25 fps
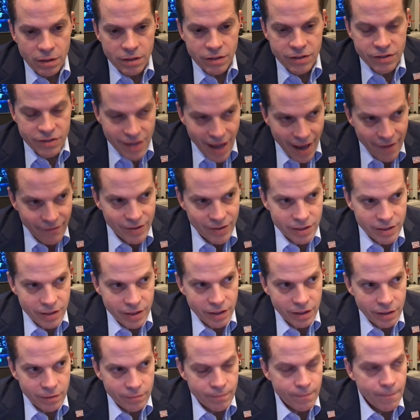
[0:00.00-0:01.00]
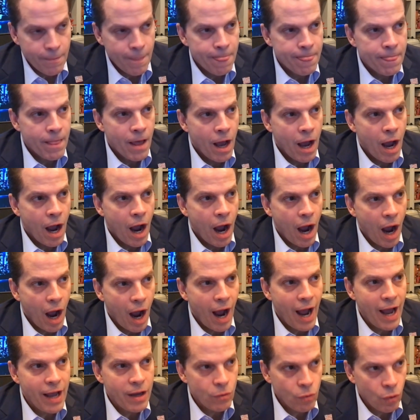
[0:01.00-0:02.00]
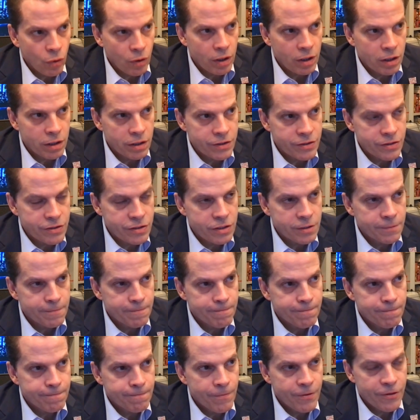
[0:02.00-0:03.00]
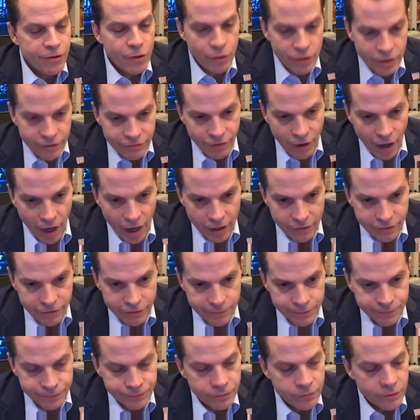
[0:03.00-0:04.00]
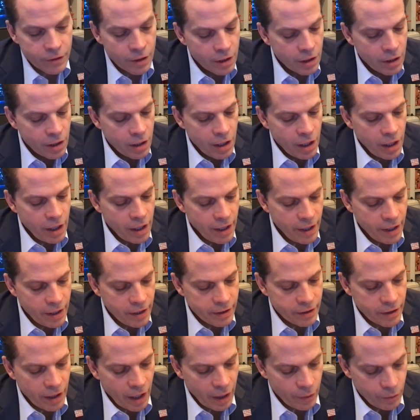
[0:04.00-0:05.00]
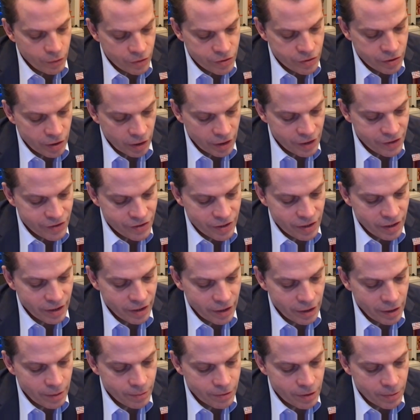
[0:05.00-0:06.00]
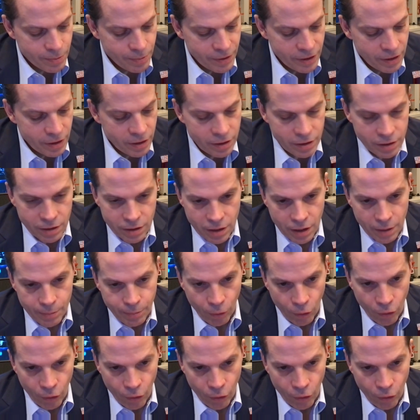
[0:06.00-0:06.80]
70. I was 35. And I was soliciting him to be a